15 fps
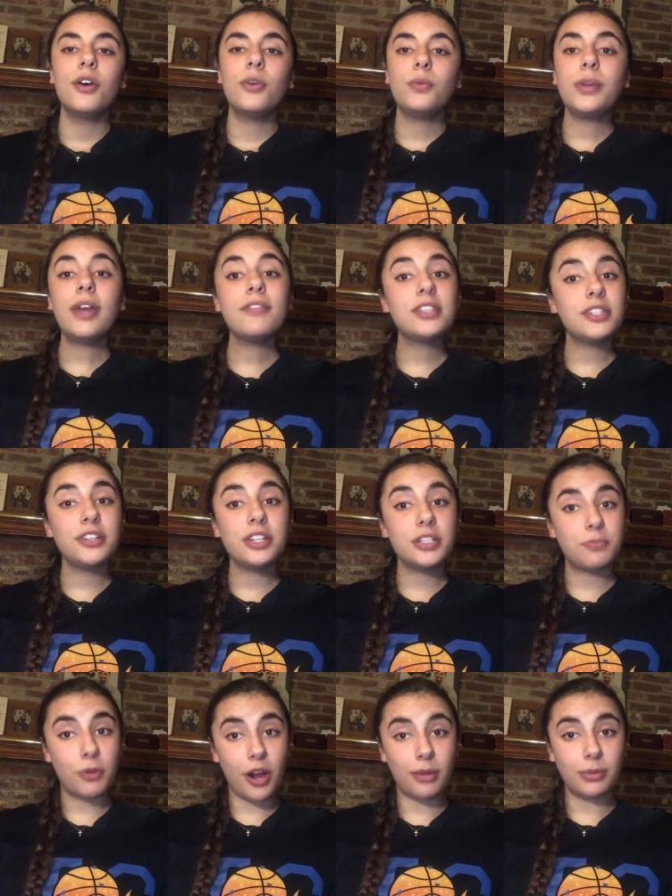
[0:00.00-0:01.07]
We have a serious
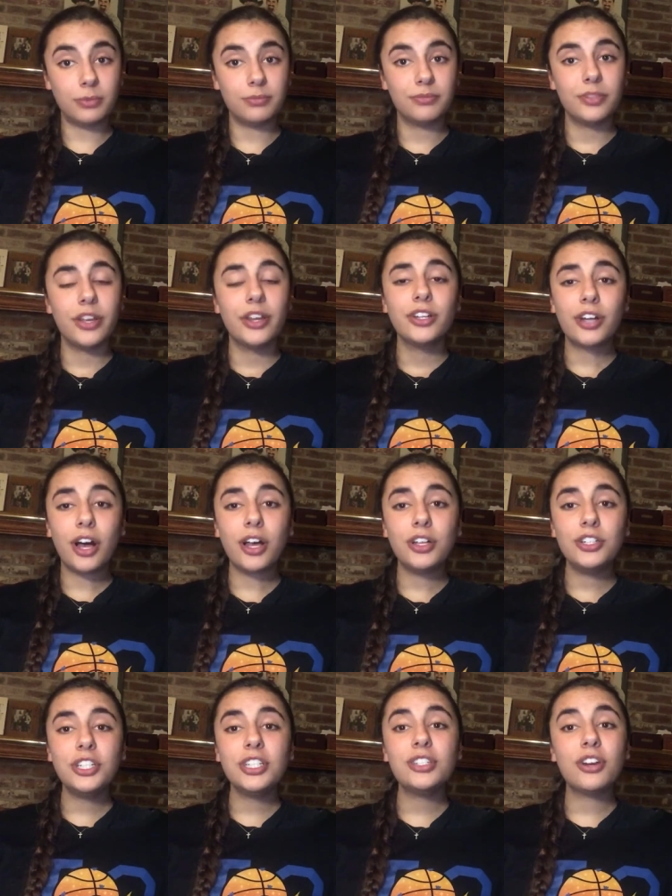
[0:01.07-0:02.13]
problem.
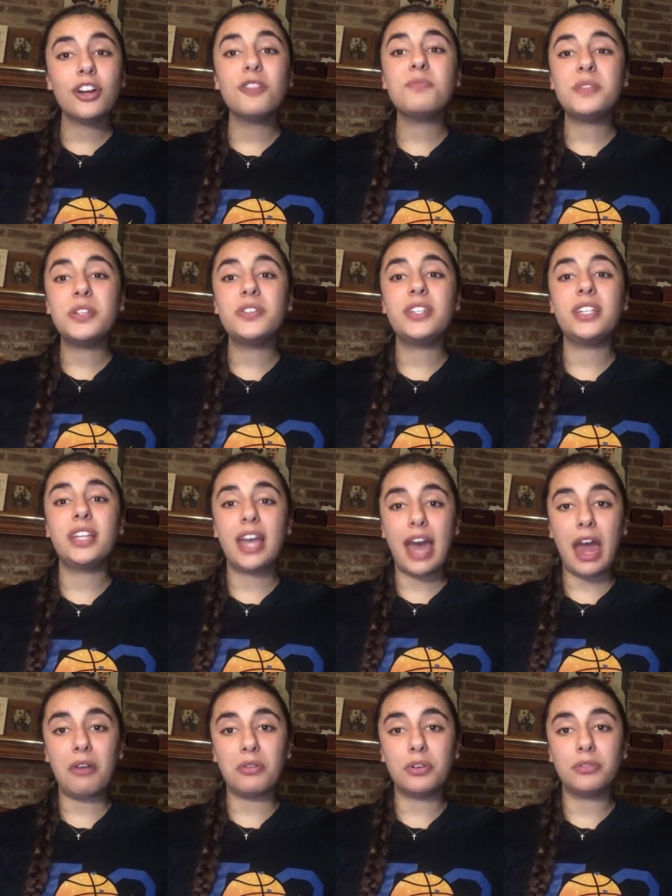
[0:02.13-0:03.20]
Colleges are abusing
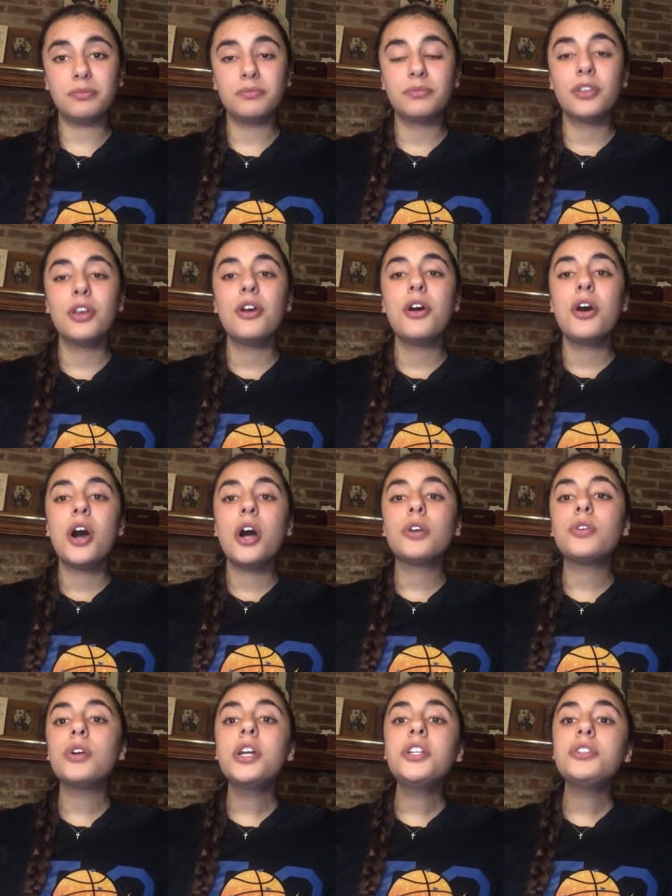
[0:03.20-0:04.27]
Adderall.
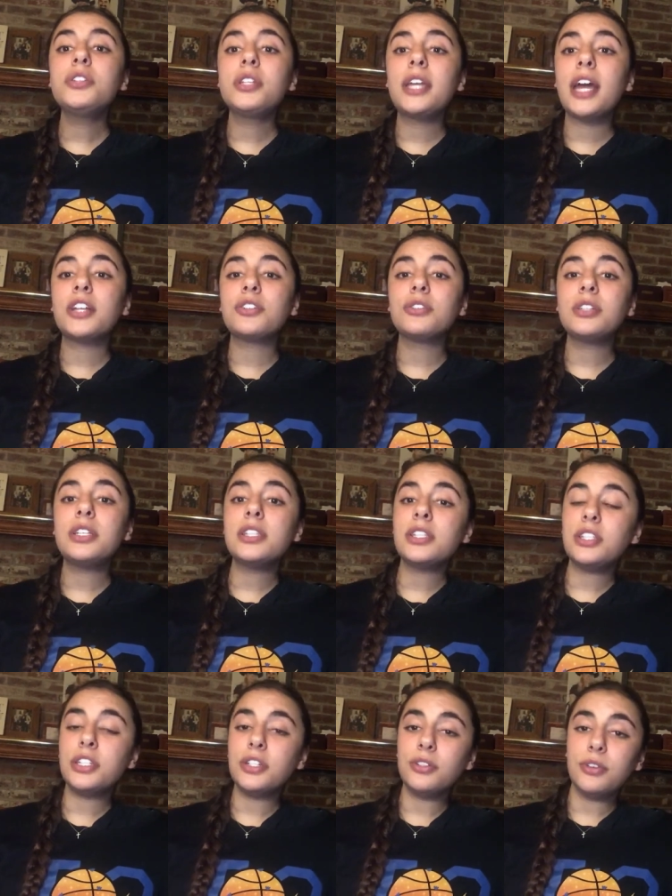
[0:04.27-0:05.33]
According to the National
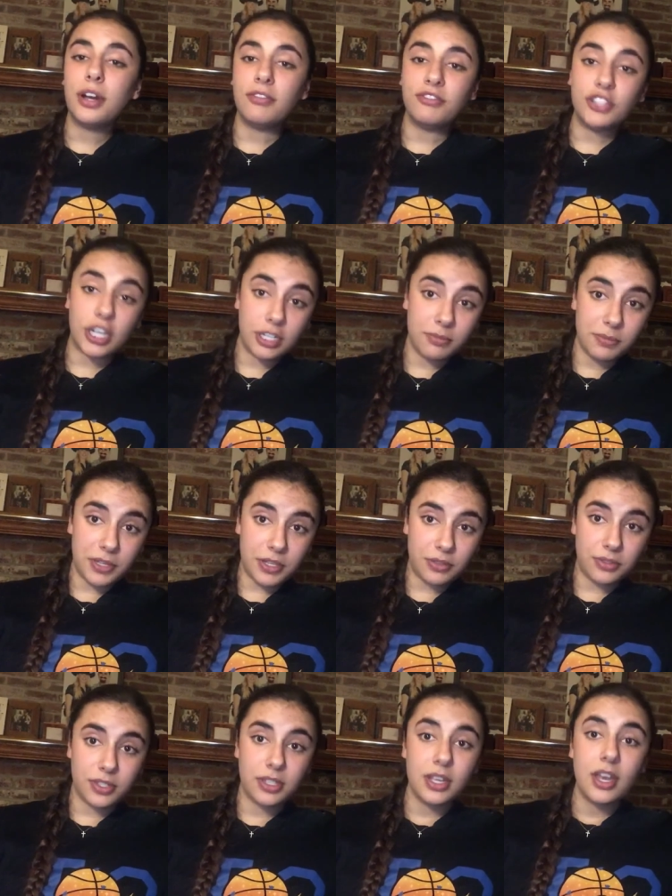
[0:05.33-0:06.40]
Institute of Drug
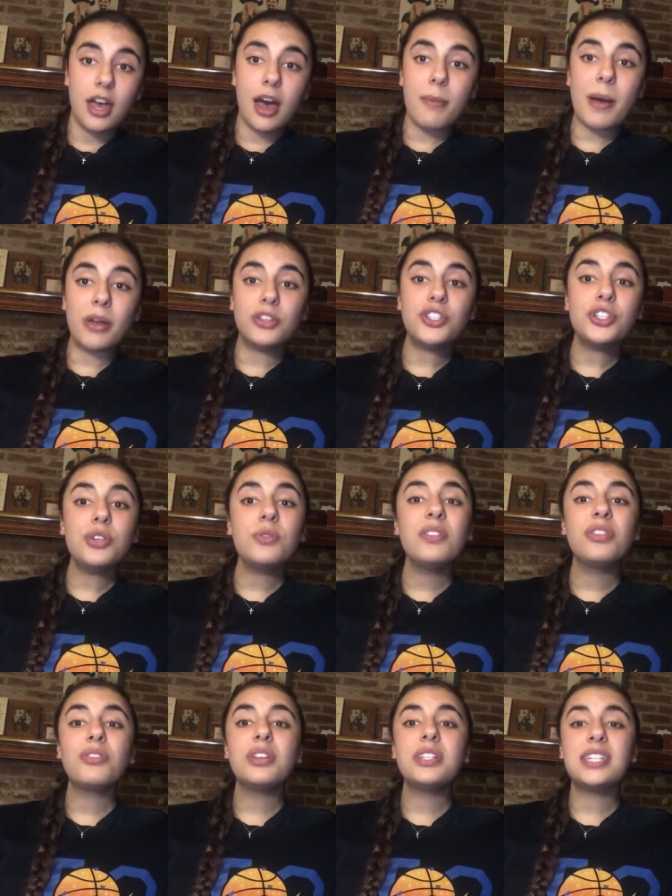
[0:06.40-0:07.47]
Abuse, about 2
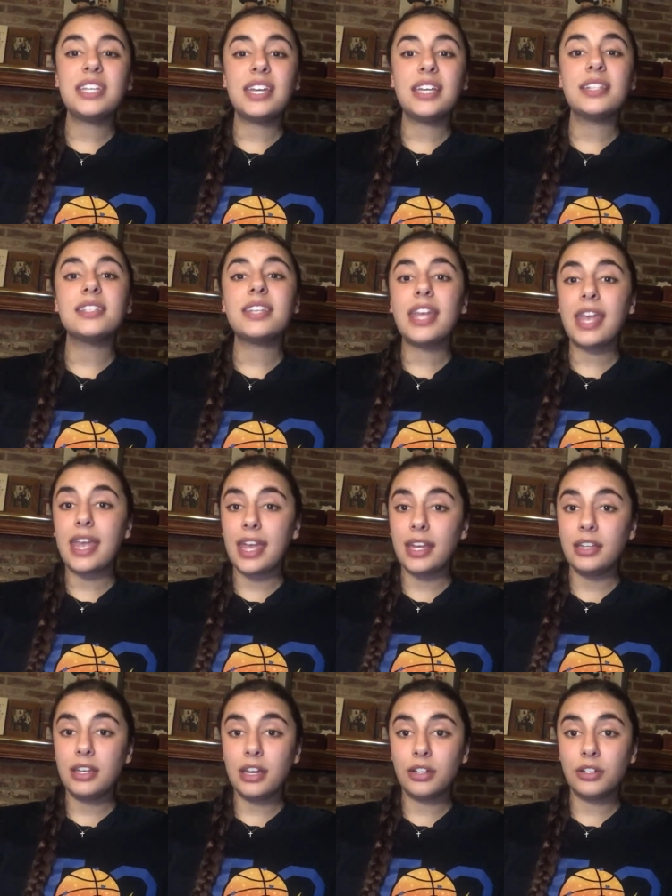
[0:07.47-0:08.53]
in 3 teens
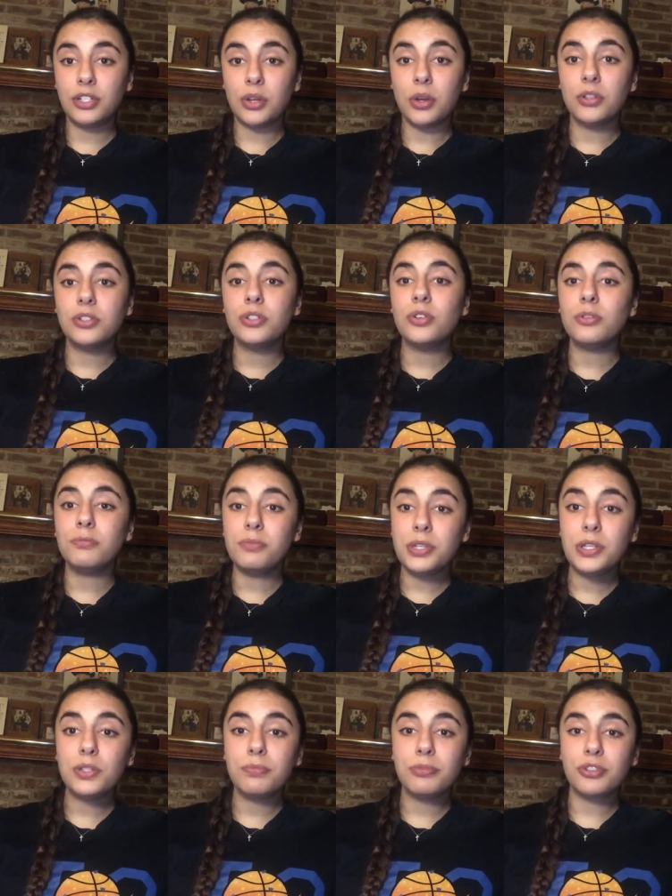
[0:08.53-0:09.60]
and young adults who
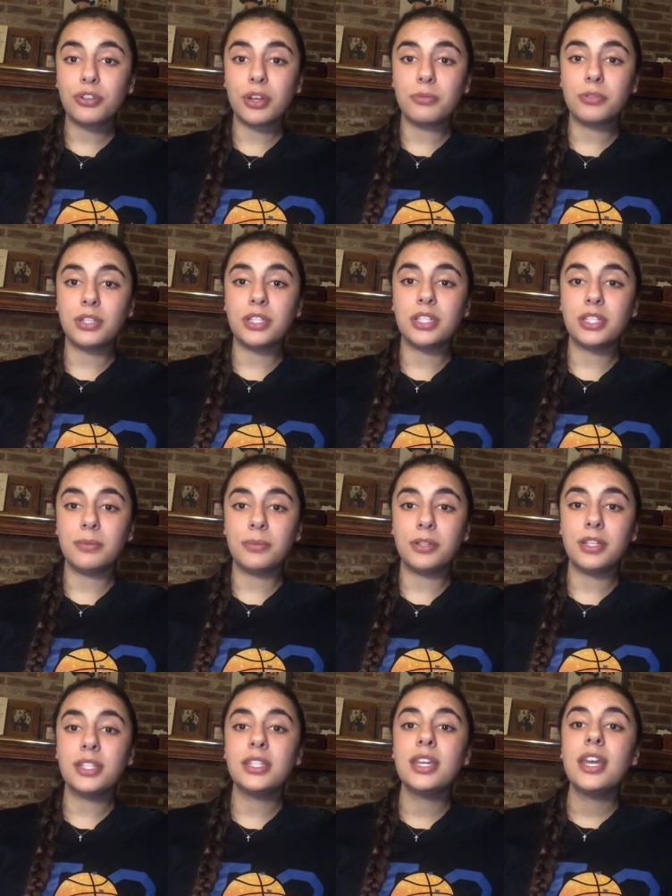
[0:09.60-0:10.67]
abuse prescription
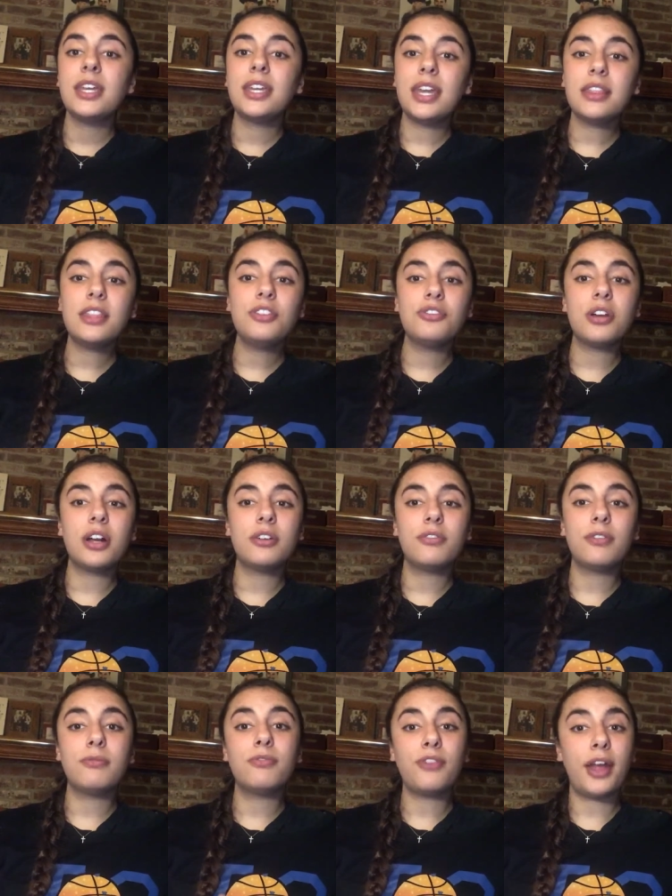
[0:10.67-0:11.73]
stimulants get the drug
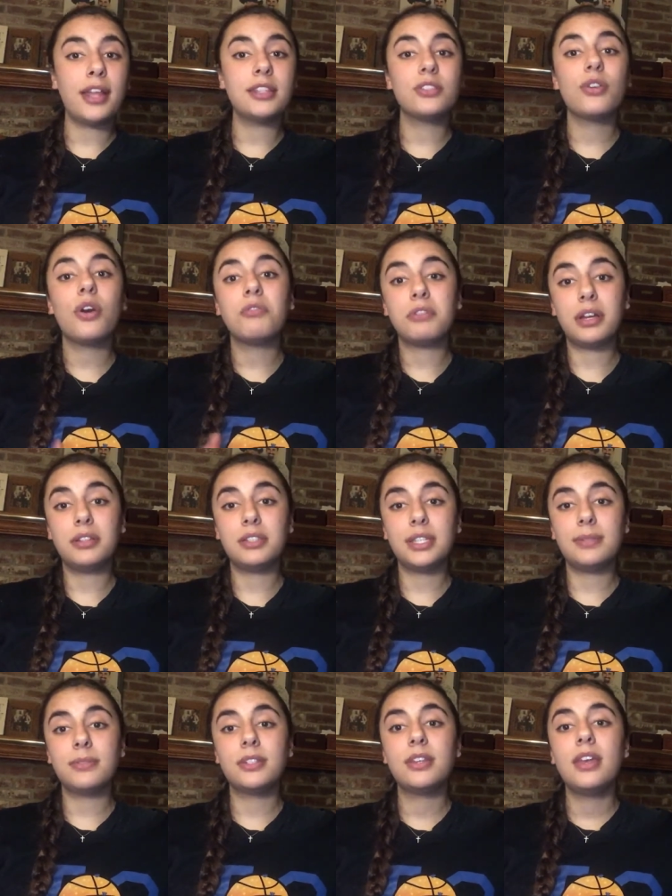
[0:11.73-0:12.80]
from friends or
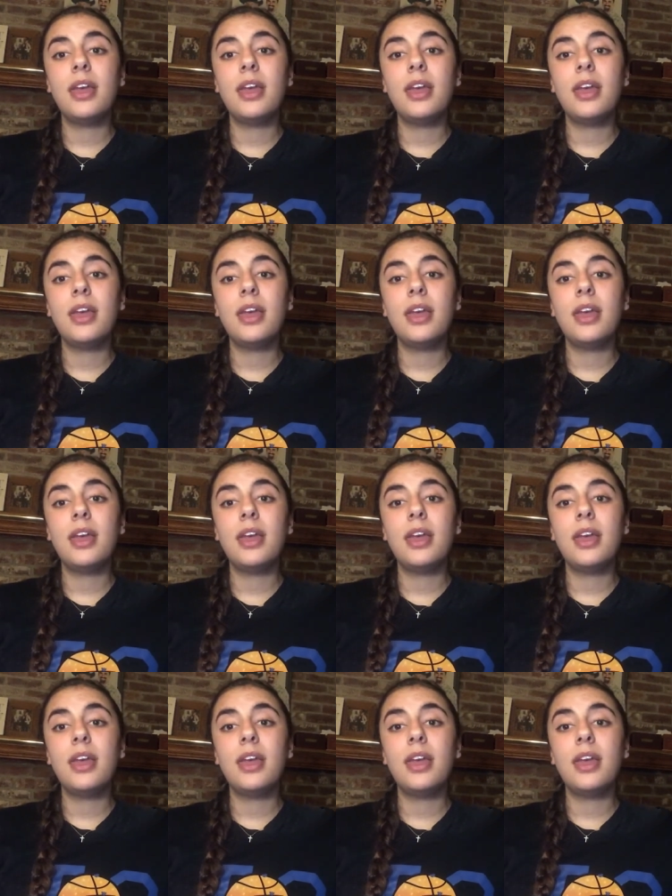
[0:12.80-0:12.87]
relatives.